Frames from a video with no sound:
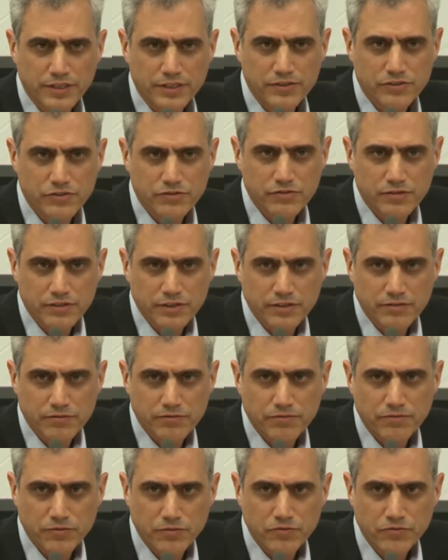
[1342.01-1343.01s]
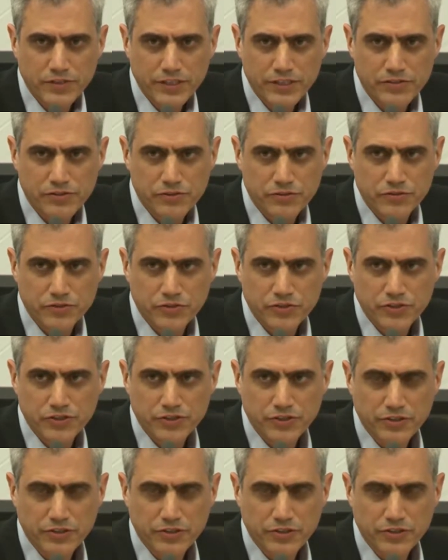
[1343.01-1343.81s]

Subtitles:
is for research.